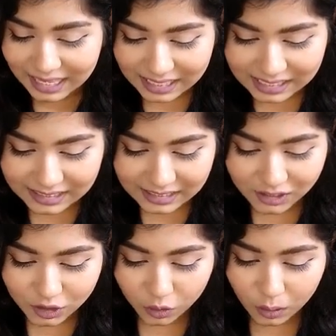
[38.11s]

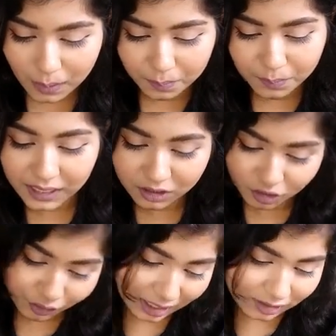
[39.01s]
is to a big
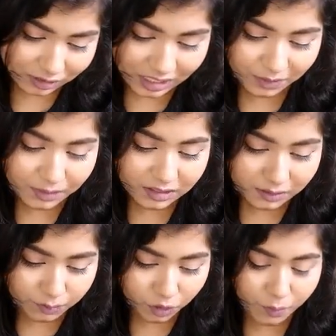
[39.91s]
tree
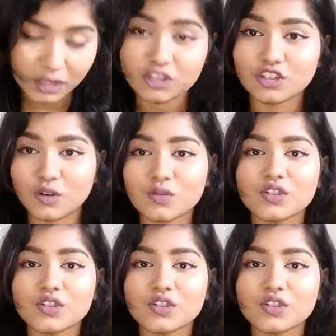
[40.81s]
entertainment, Book My Show.